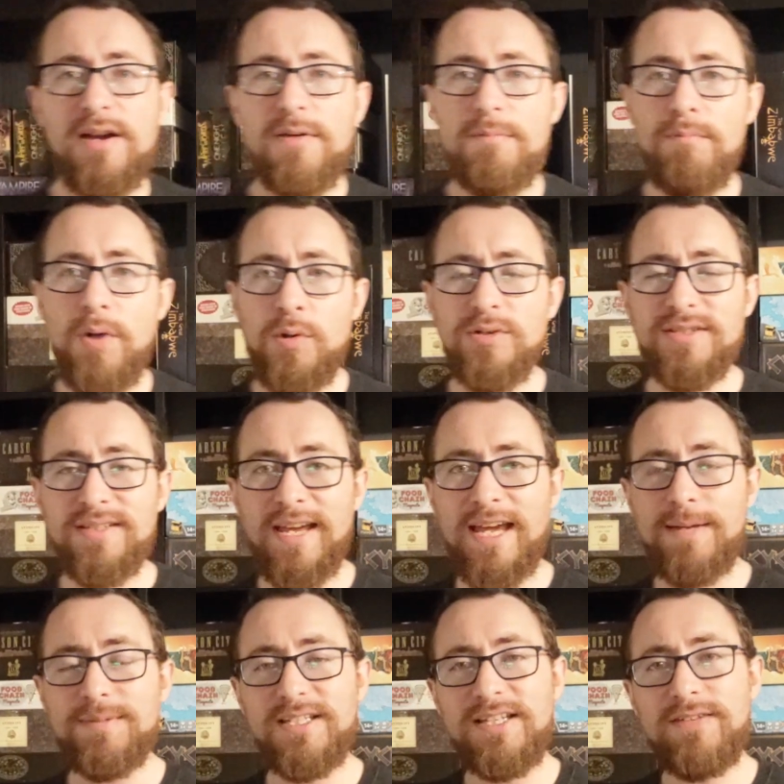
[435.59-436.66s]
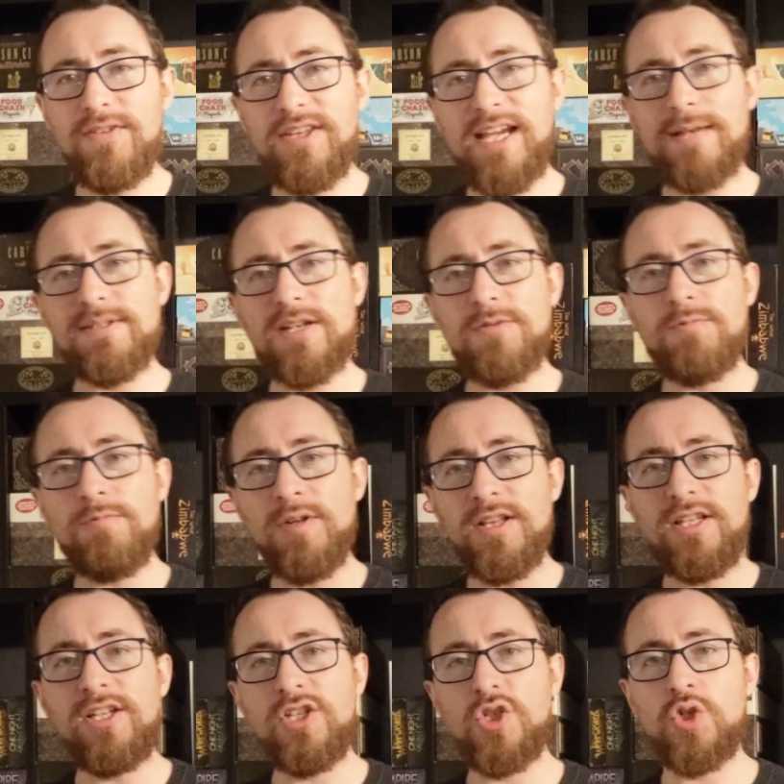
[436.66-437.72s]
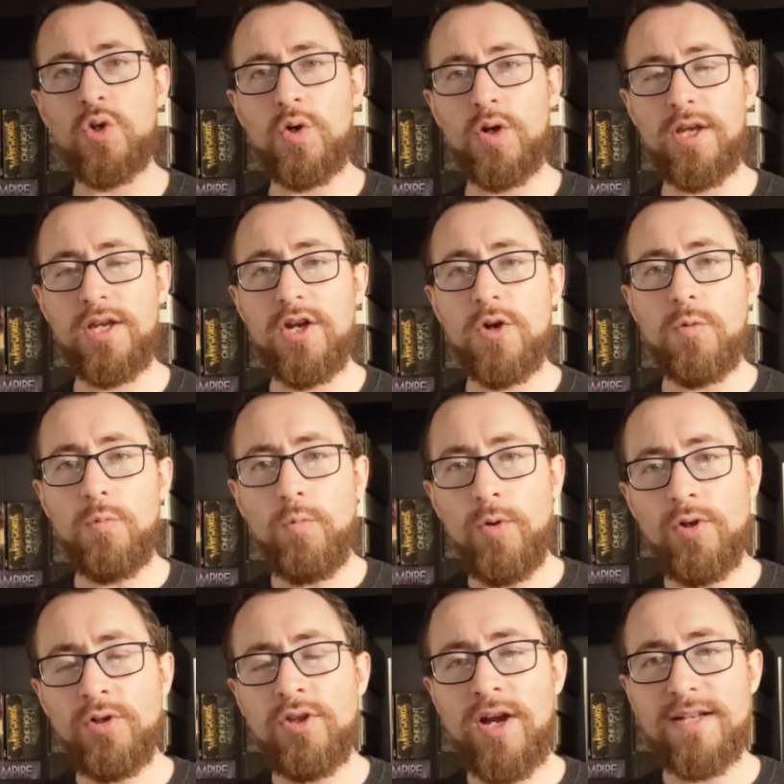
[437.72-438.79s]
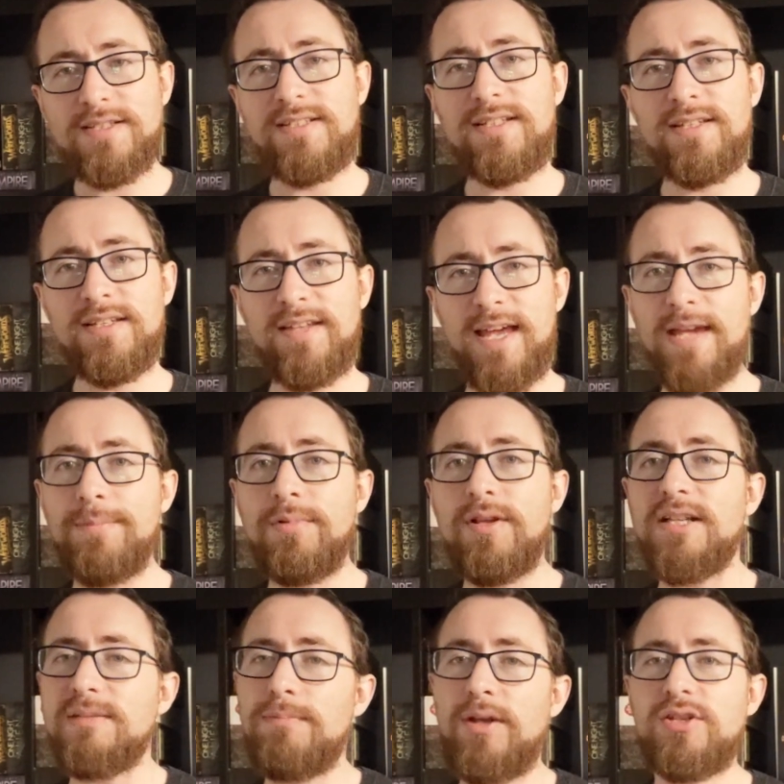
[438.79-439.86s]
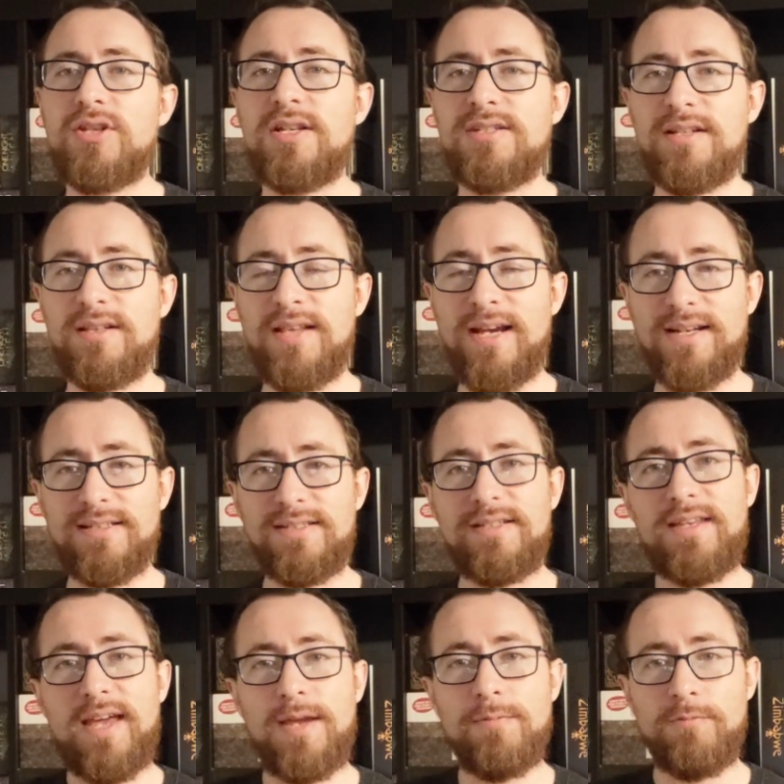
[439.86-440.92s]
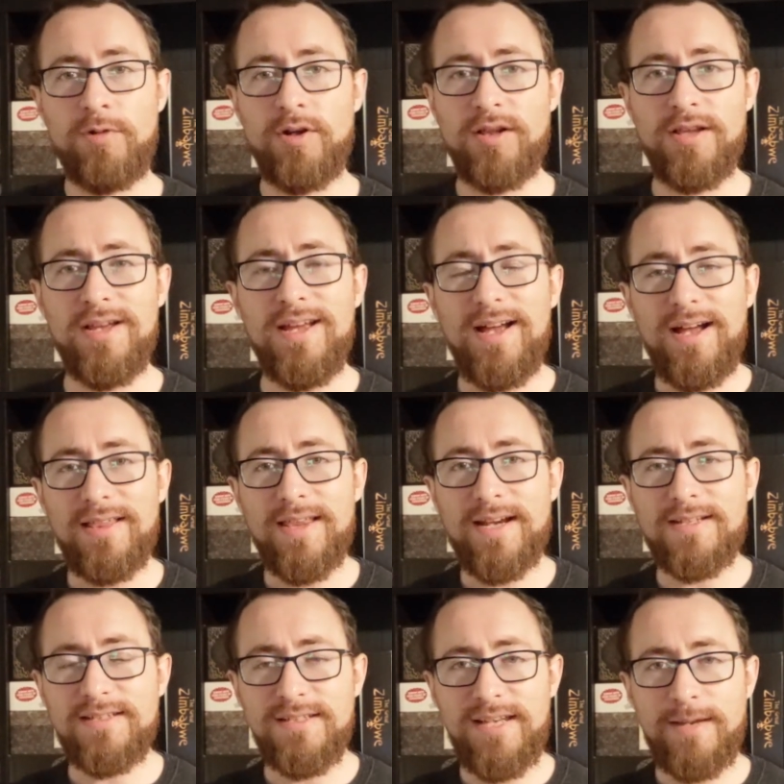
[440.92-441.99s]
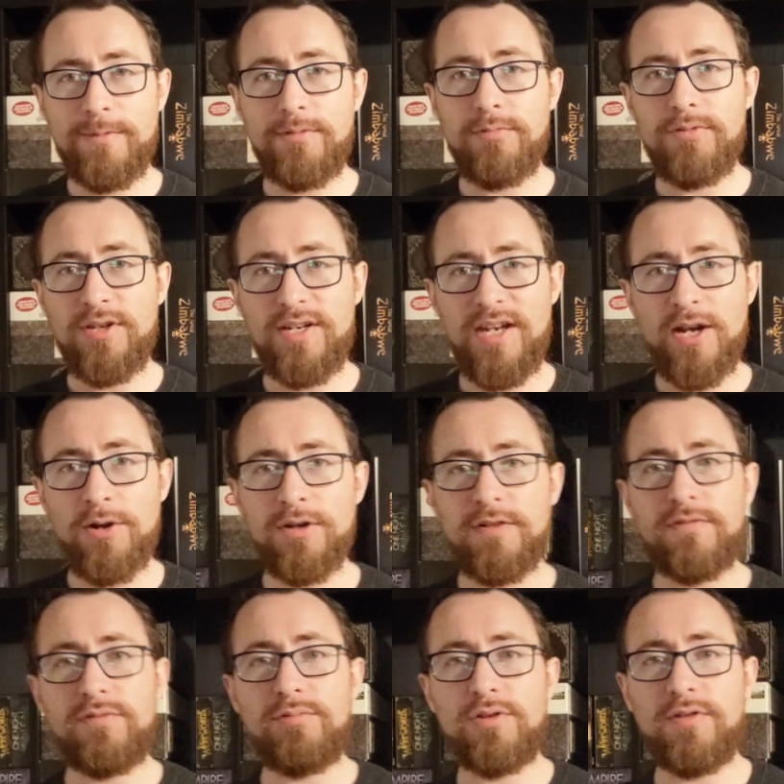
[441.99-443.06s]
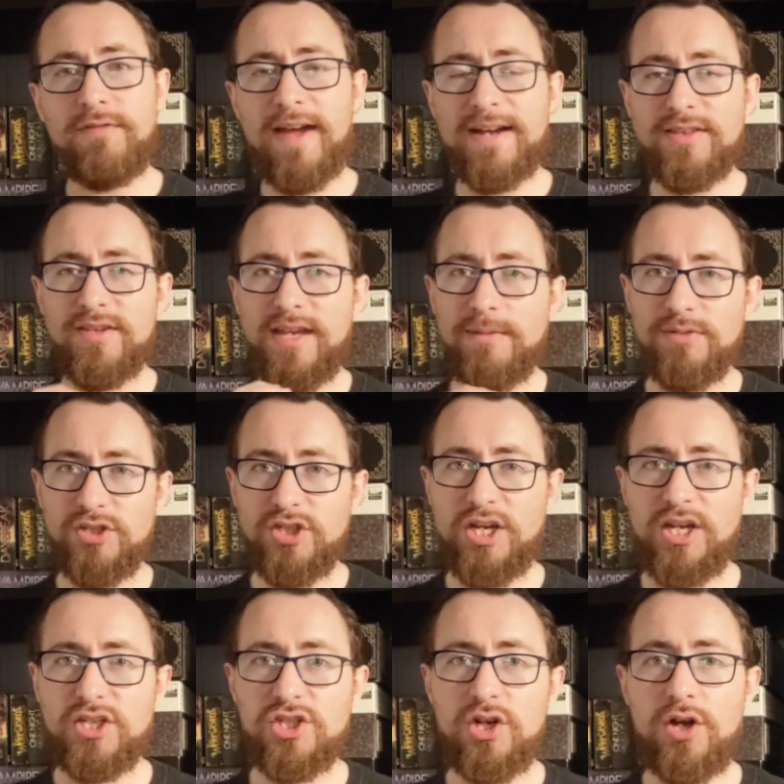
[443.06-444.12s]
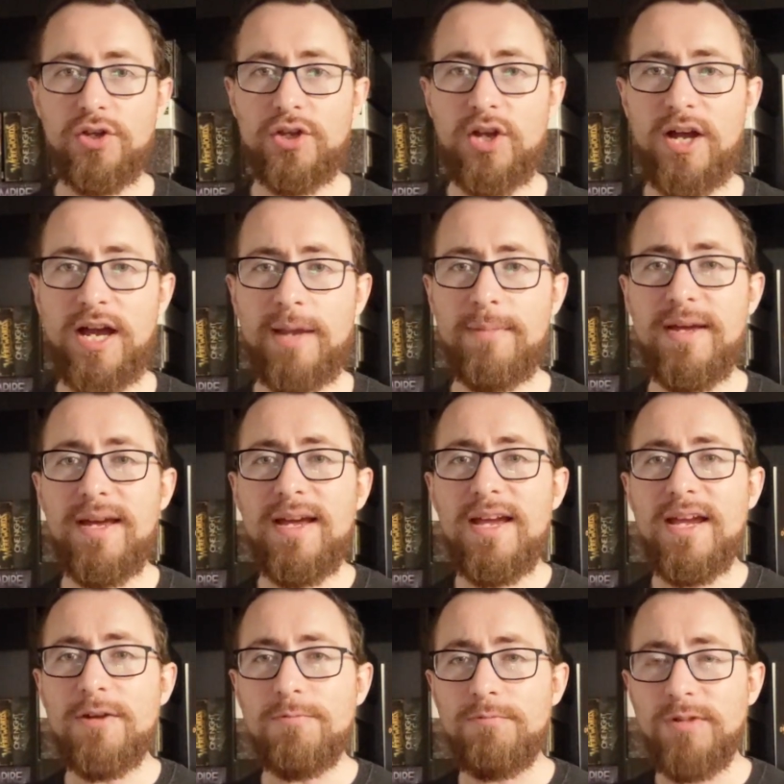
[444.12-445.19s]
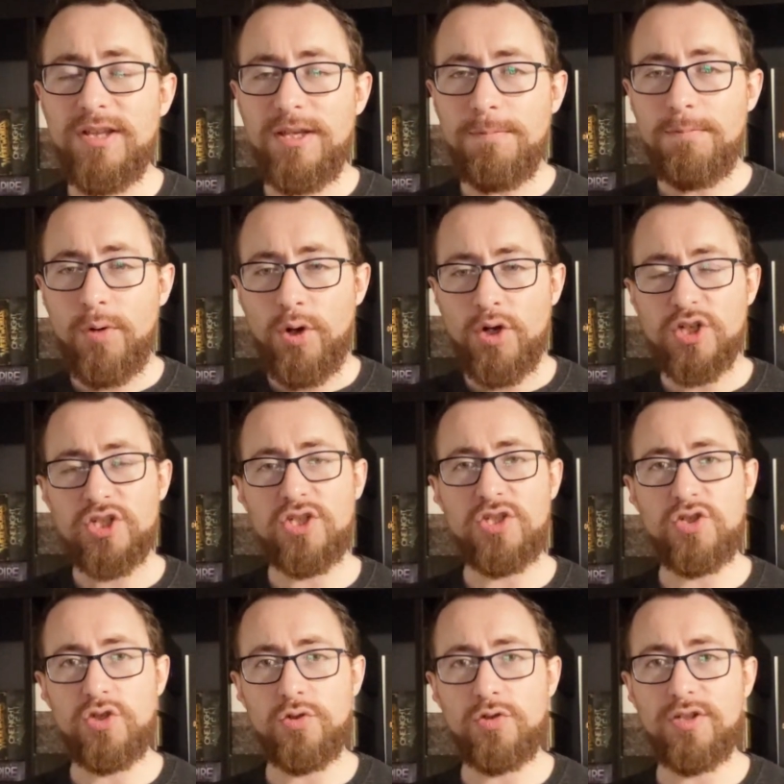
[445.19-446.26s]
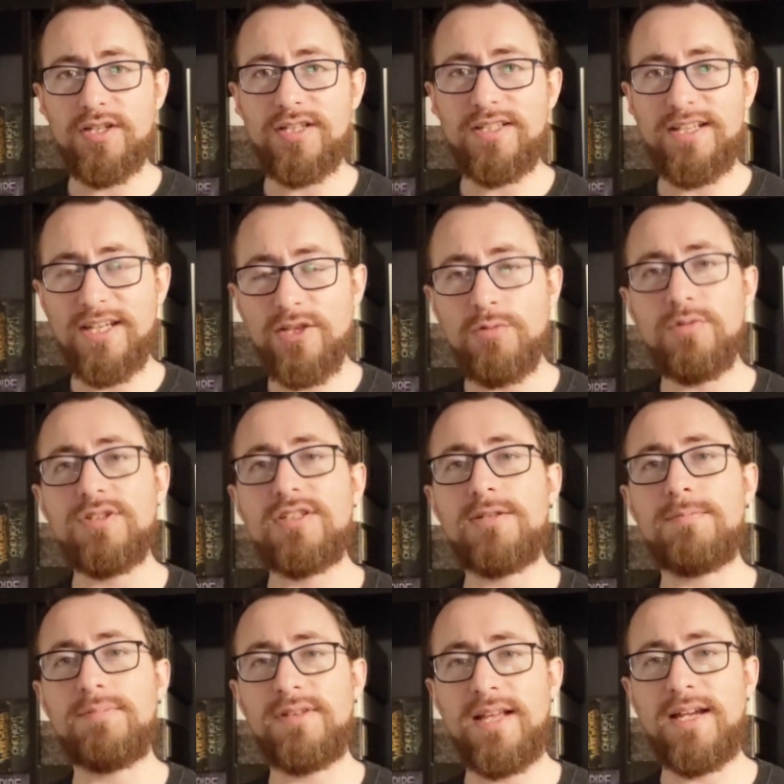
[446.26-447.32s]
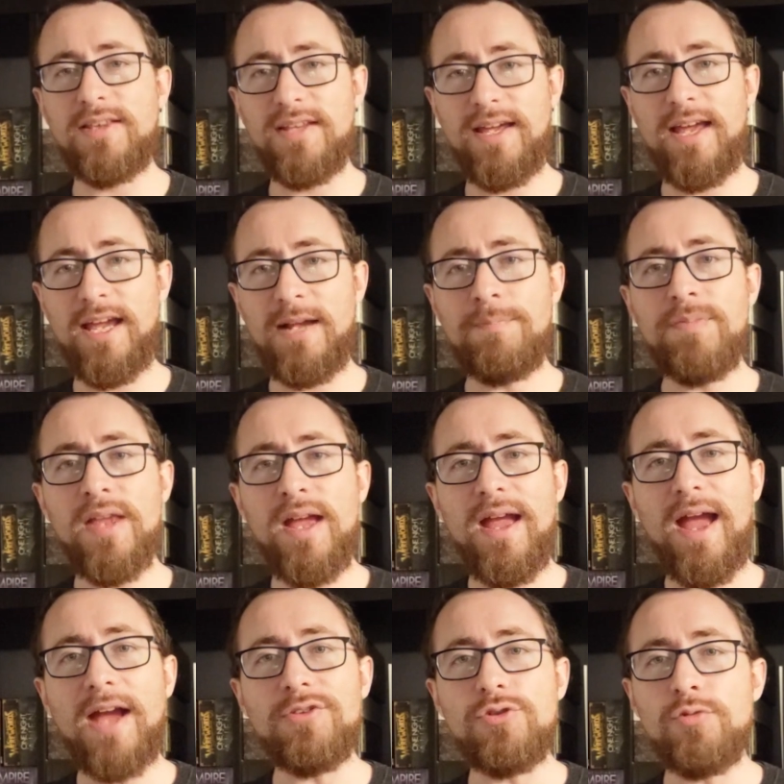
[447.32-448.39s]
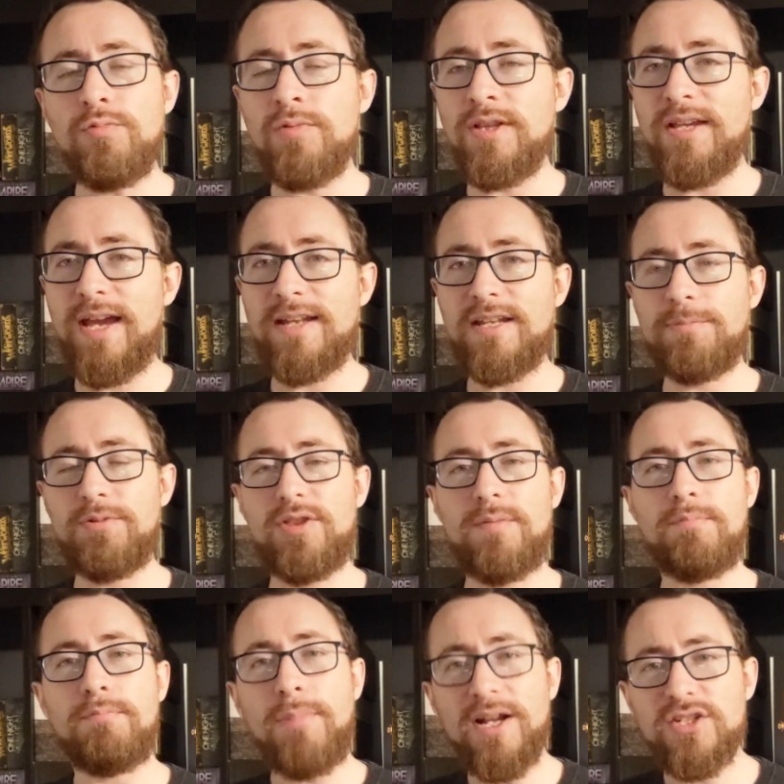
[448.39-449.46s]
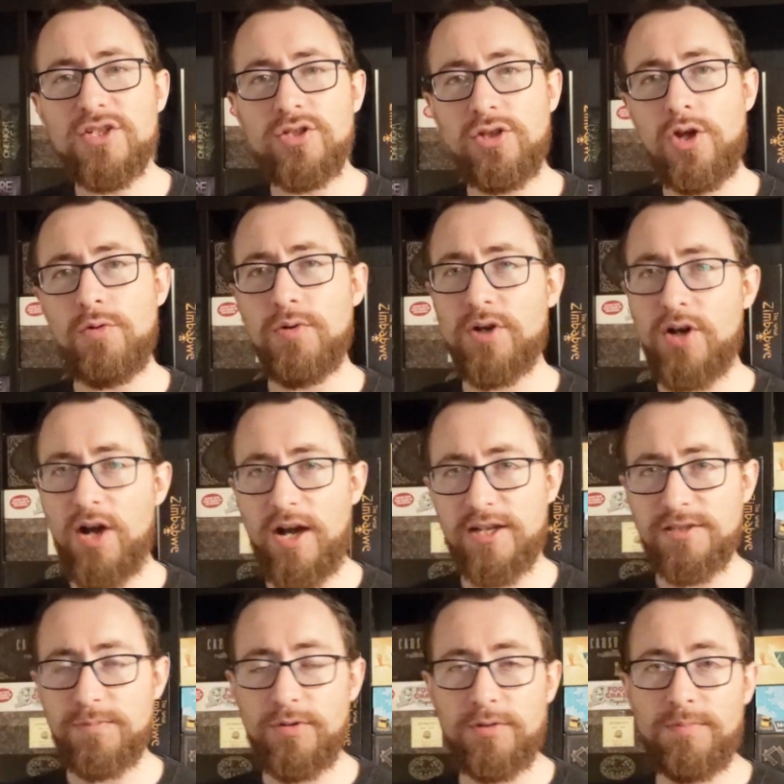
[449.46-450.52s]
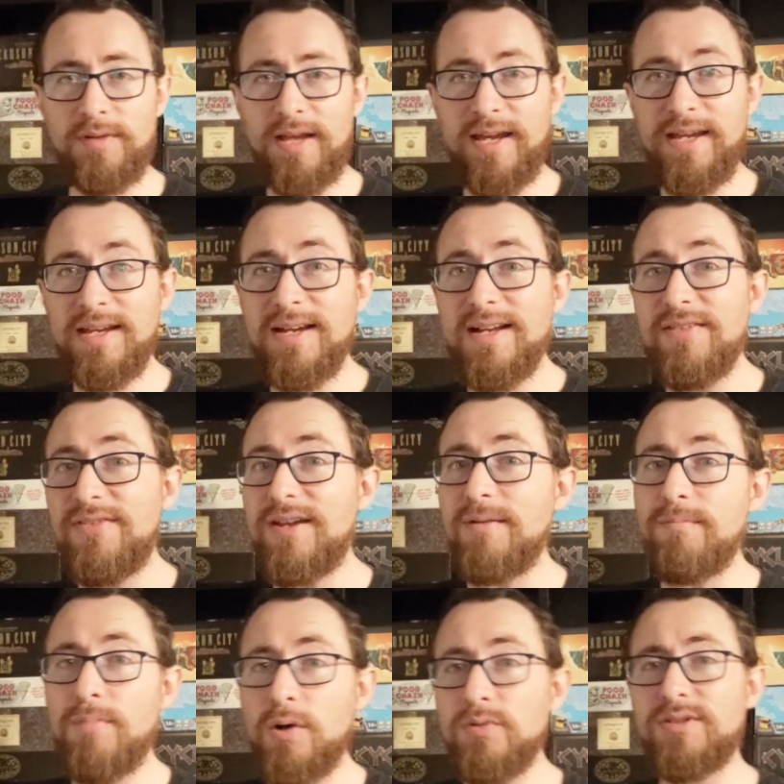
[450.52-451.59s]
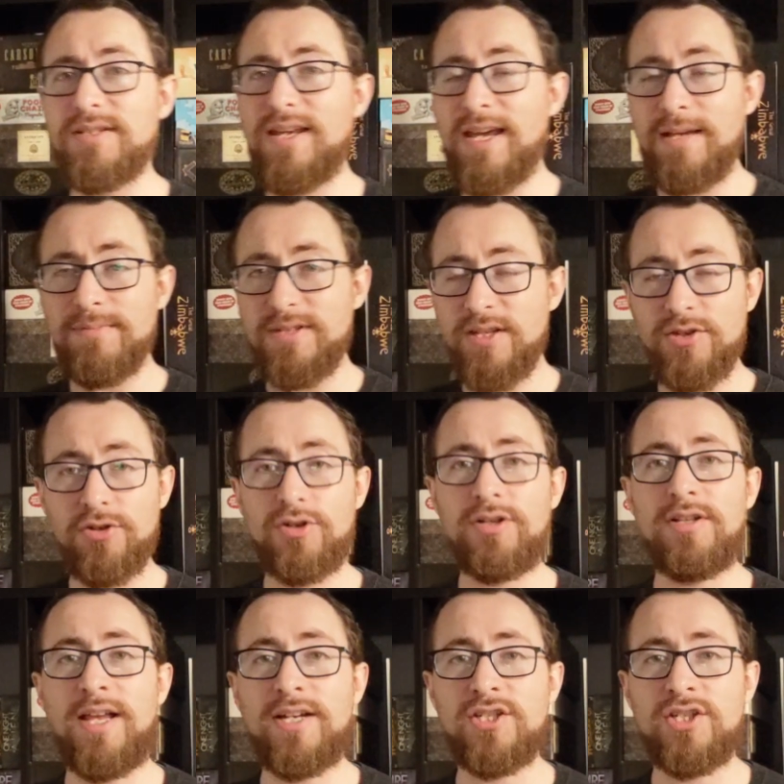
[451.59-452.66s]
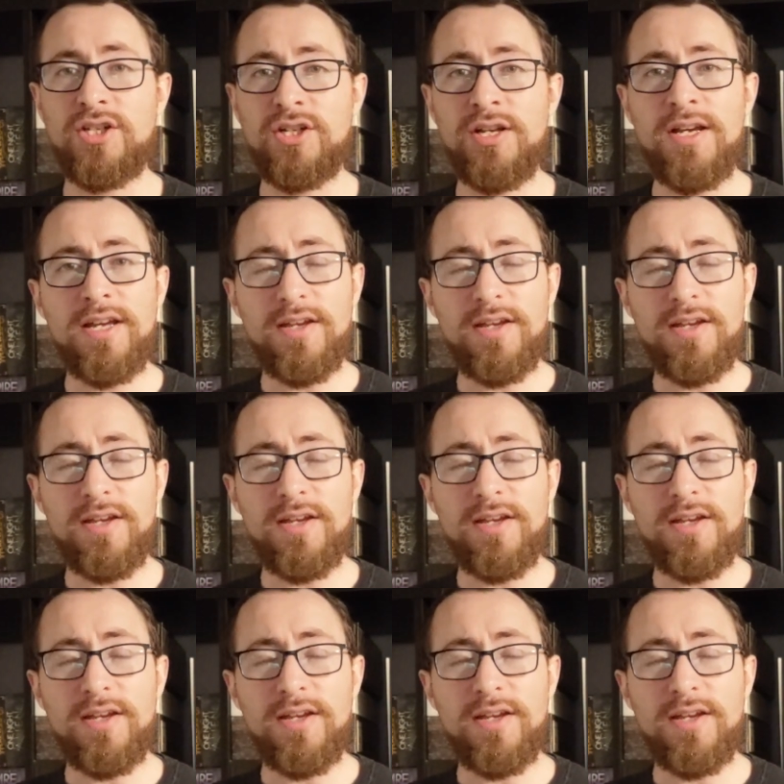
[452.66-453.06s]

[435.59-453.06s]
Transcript: Most games, even the games I really enjoy, will not see the table as much as a legacy game will. A legacy game, through the narrative, through the fact that the game's changing all the time, it really pushes you to continuously play the game, and you really end up with a much lower cost per play than most games in your collection.